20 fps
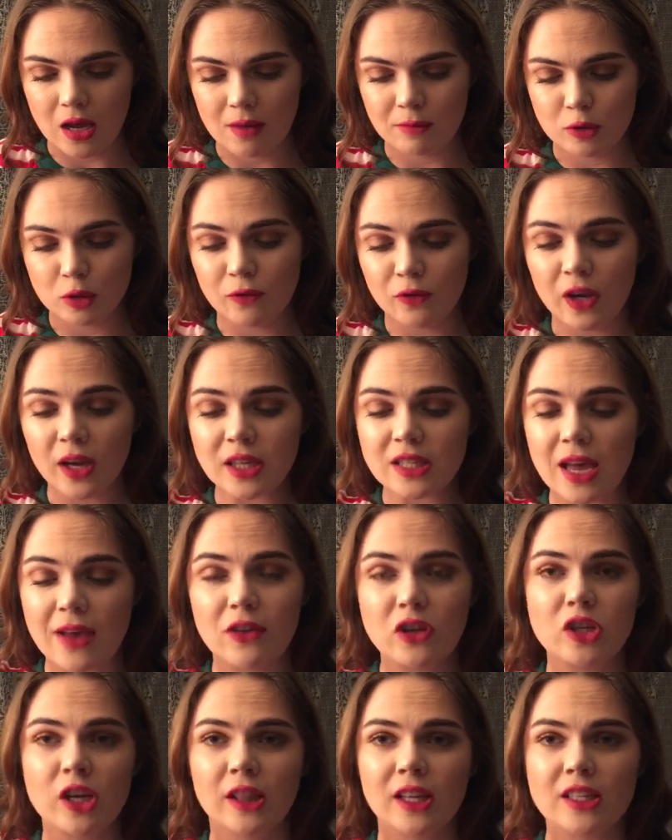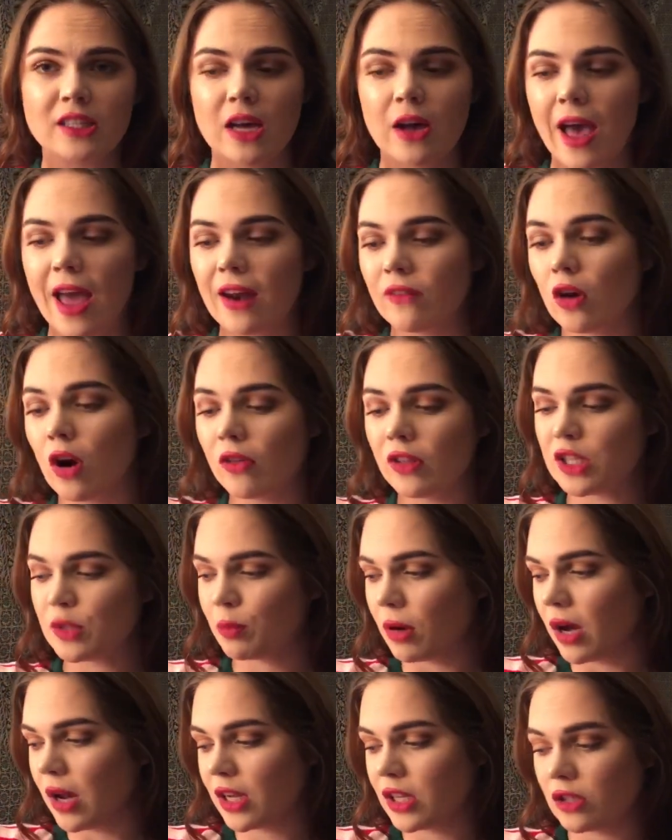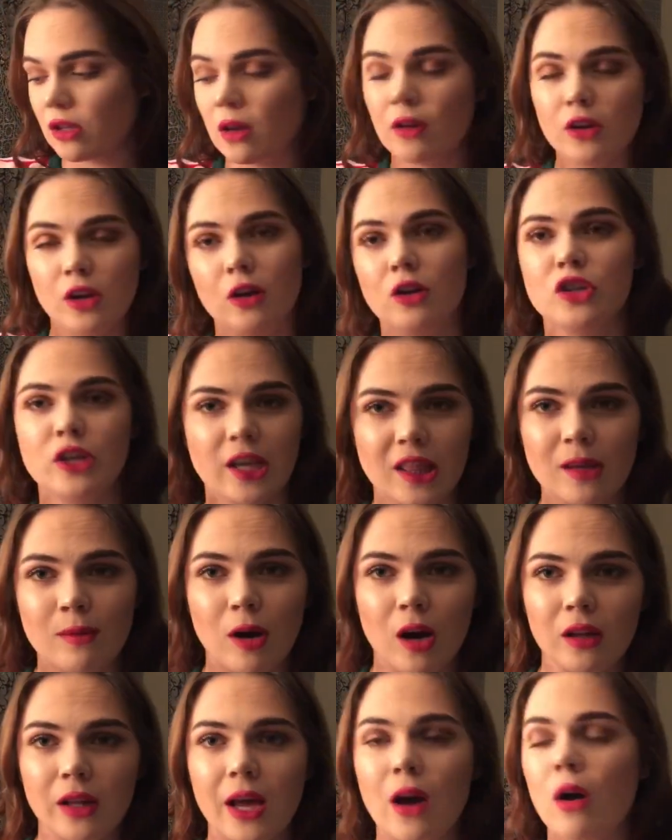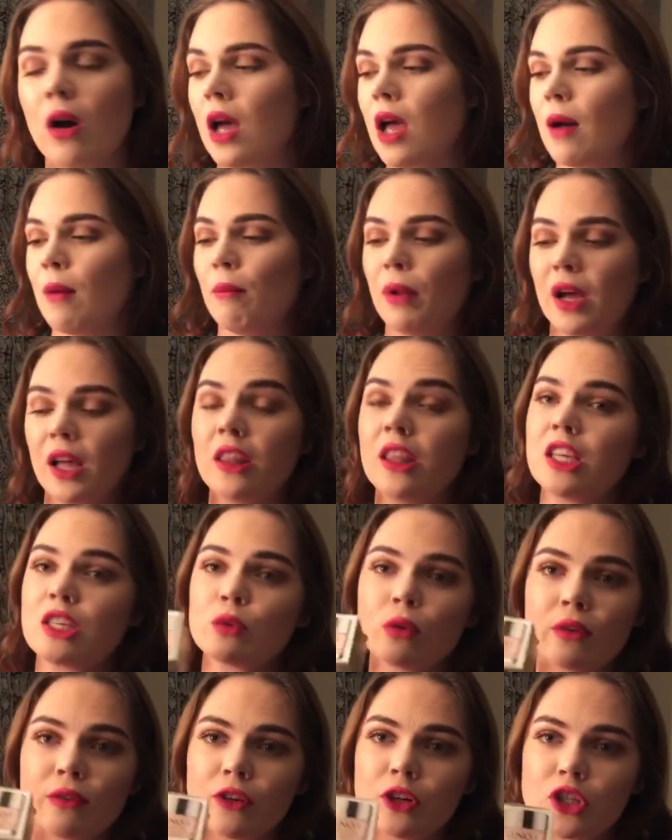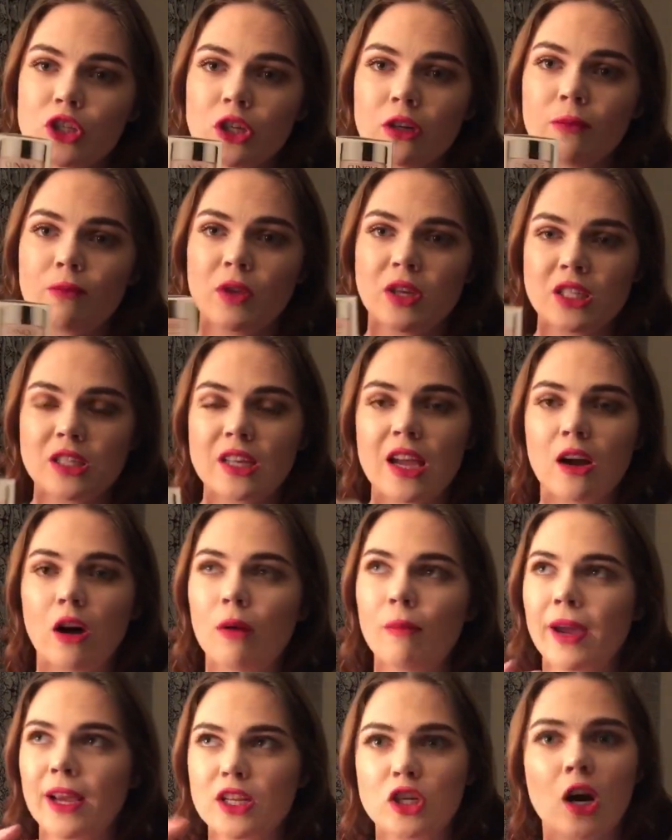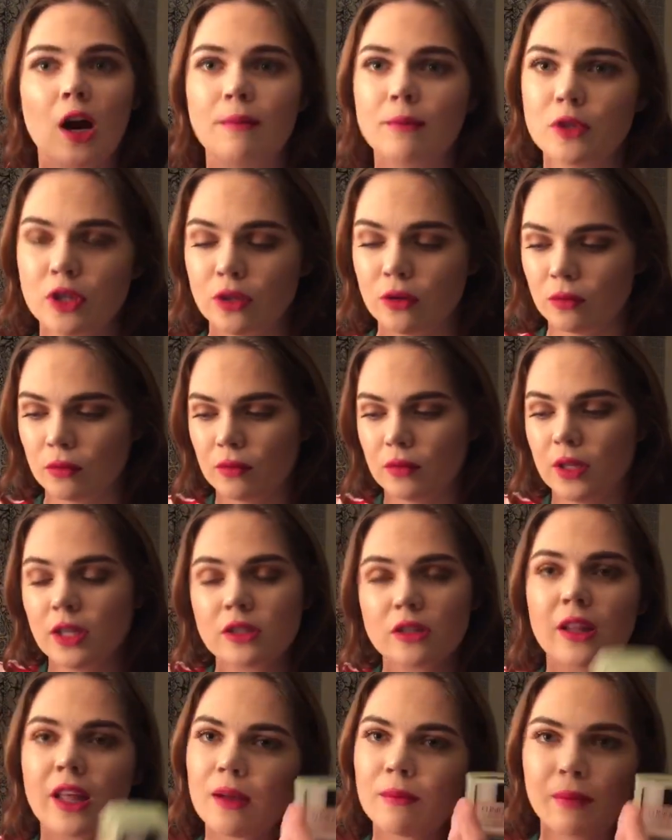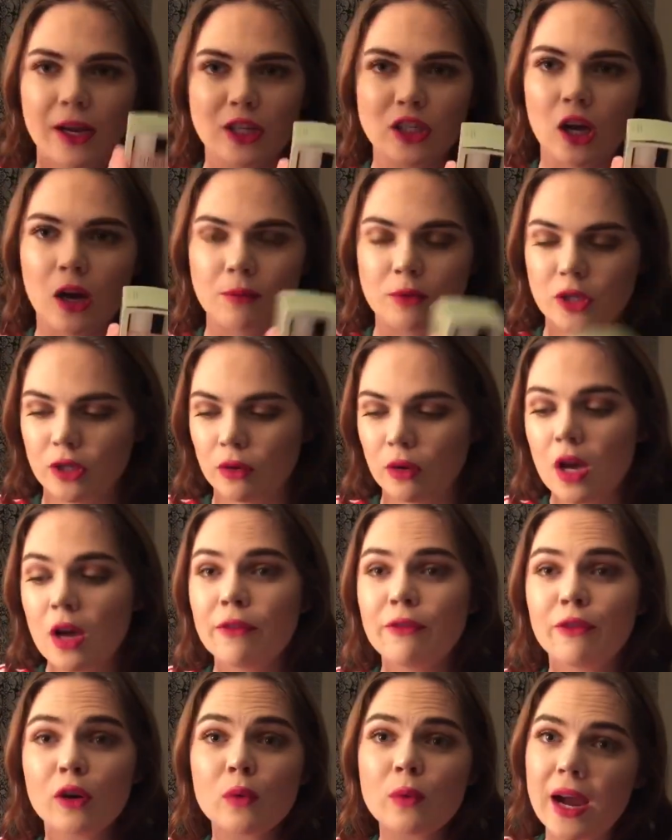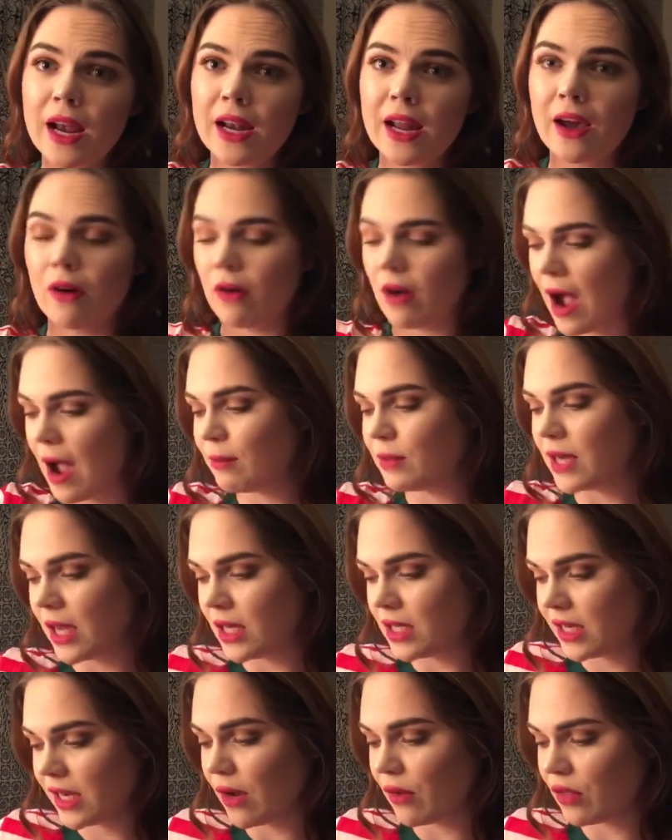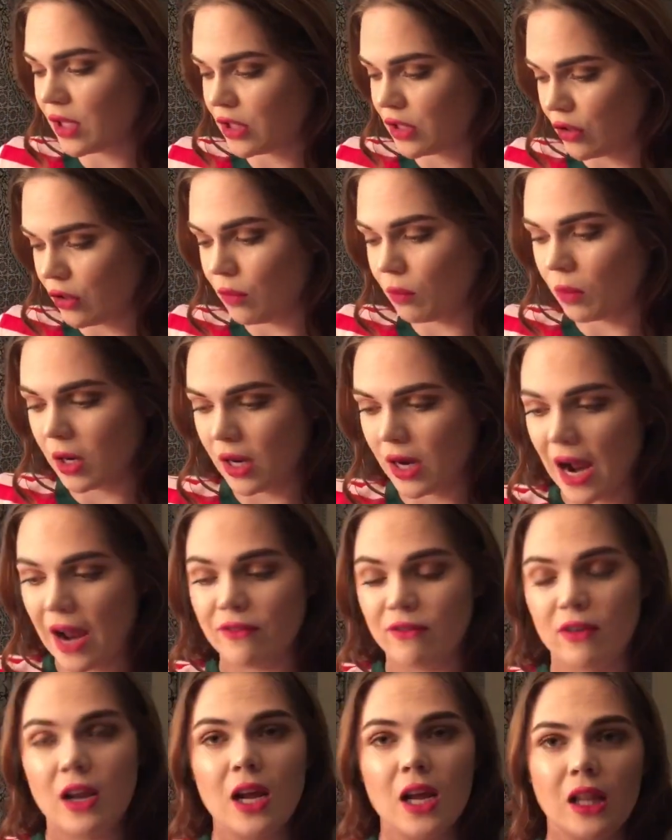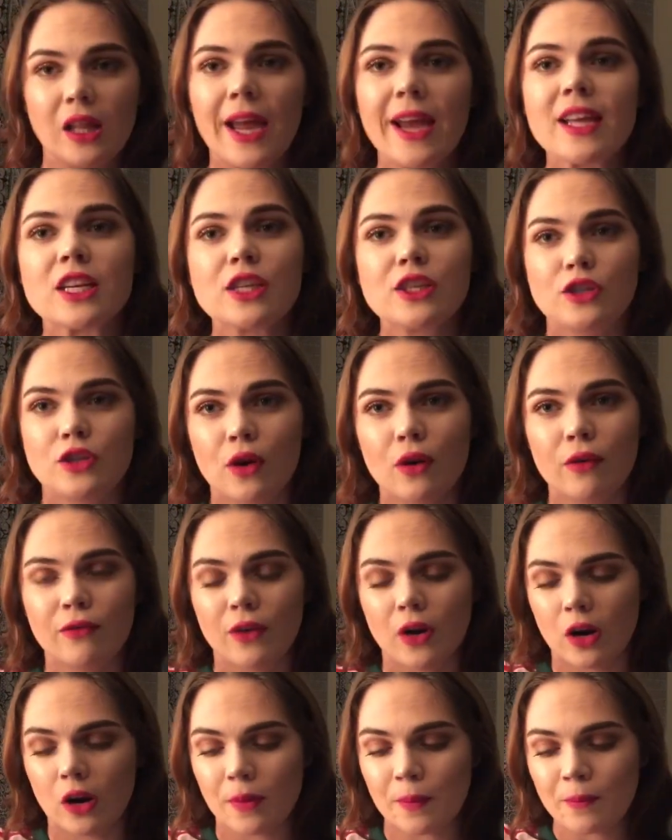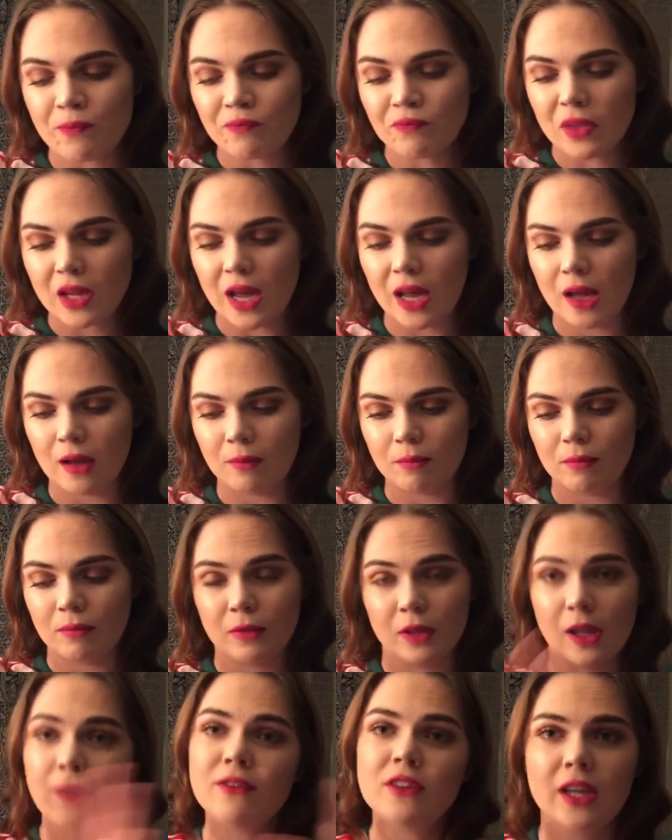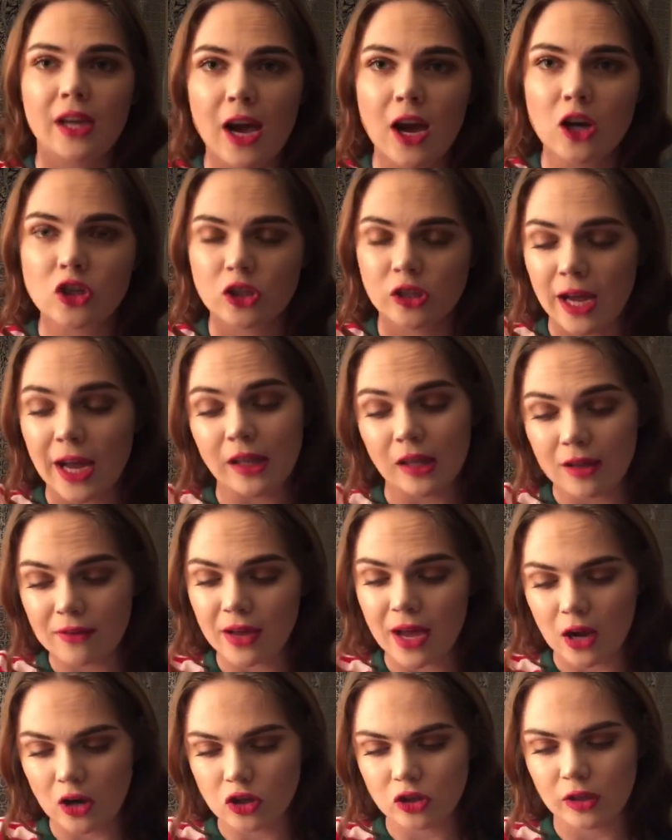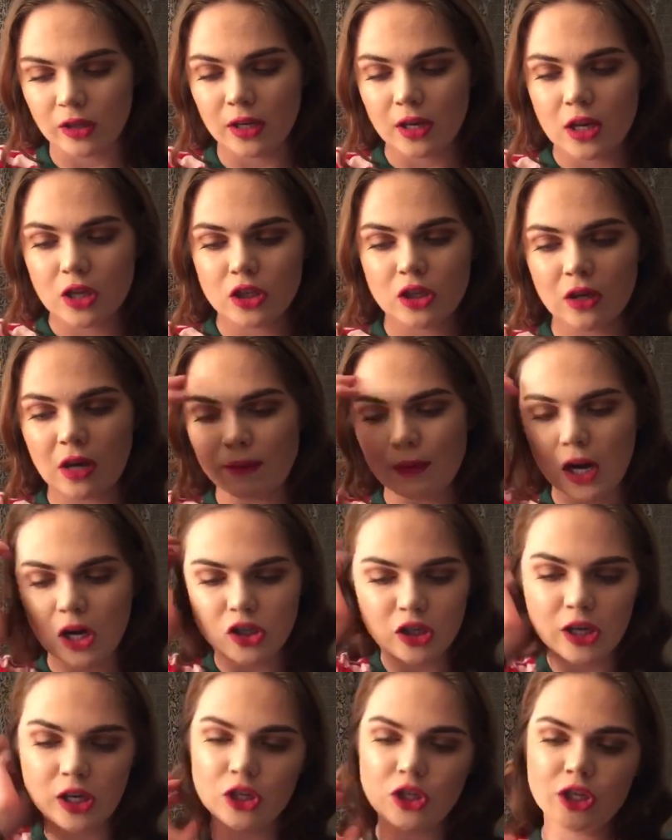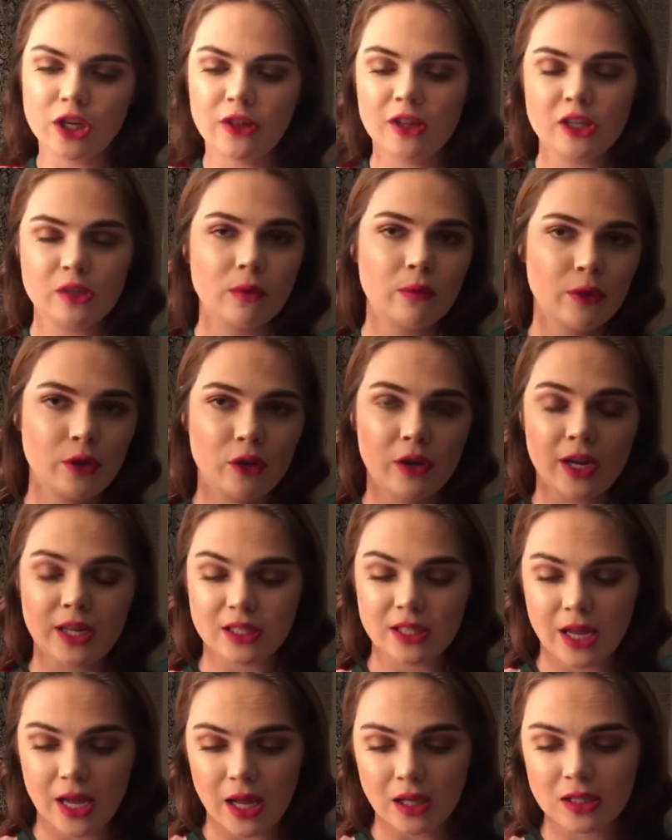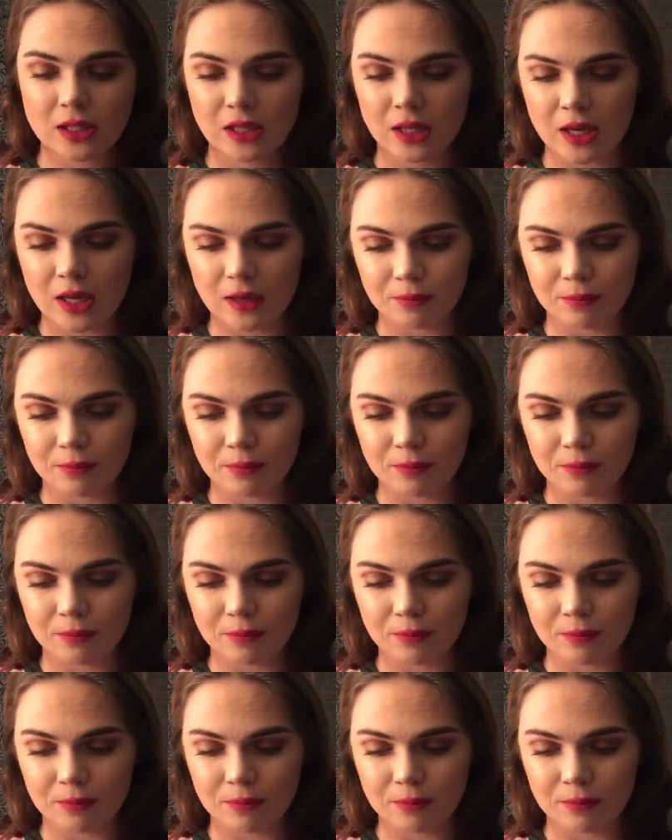So if you guys haven't checked this out of all these products, you know, check them all out, but this one for sure. This is like on my top two. These are like my top two for right now. I'm testing out this new one. I've liked it so far. Loved it, actually. I love it, actually. So I'm actually going to share this one with you guys next.